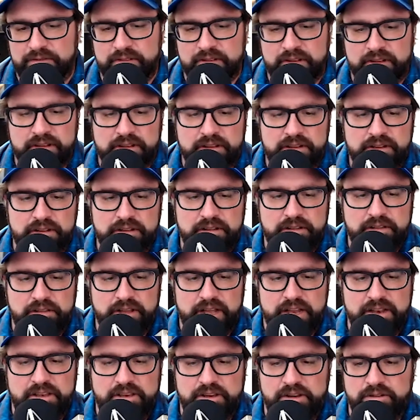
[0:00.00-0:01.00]
have
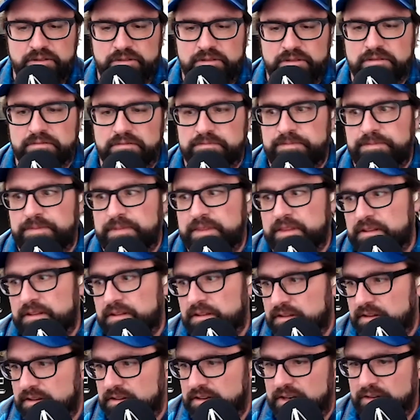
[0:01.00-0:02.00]
led to
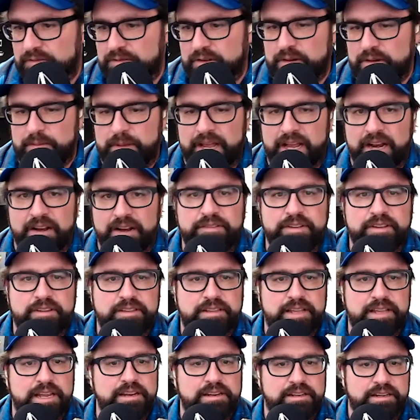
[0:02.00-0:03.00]
different
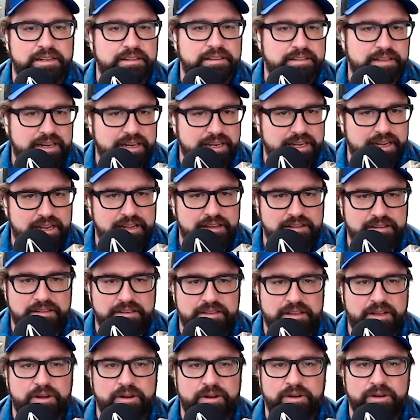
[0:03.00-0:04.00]
manifestations, I guess.
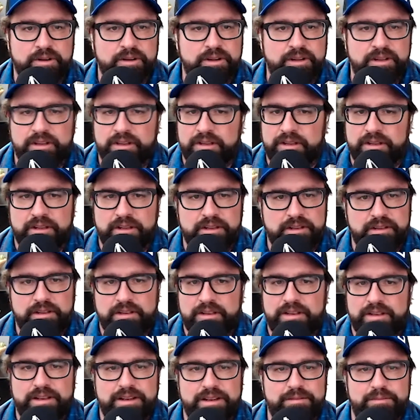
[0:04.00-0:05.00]
So
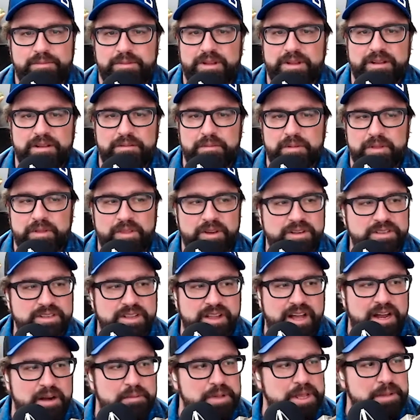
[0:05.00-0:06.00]
Yeah. There's
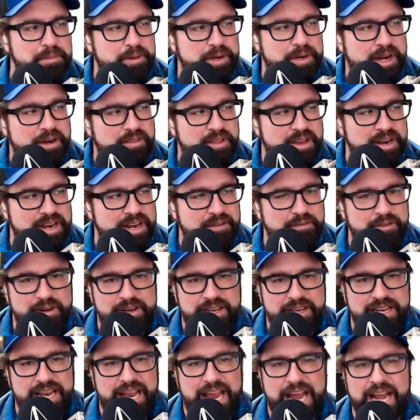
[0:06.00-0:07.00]
a lot of people here that
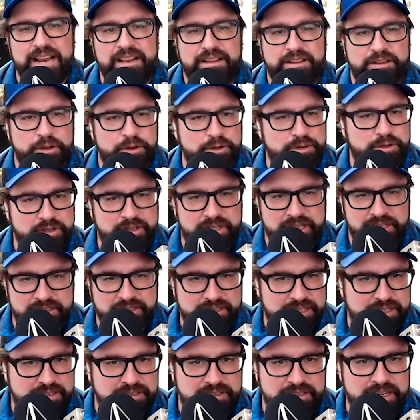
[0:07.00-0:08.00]
never did any social
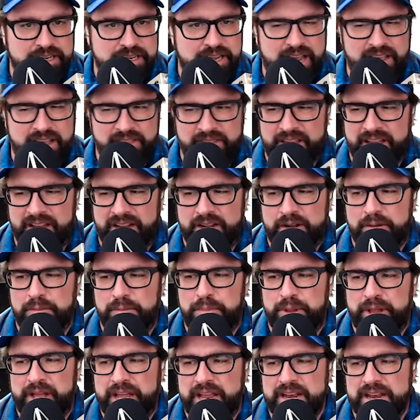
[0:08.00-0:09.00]
distancing and that
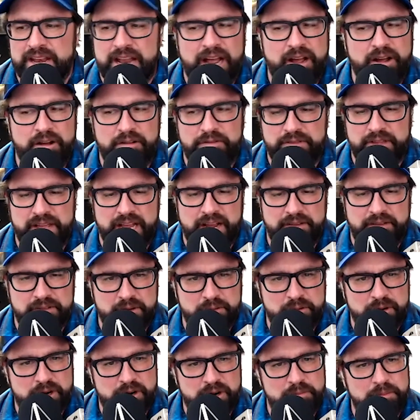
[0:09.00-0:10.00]
complain now if they
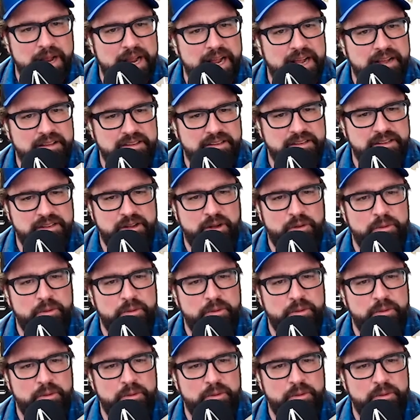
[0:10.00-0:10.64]
have to wear a mask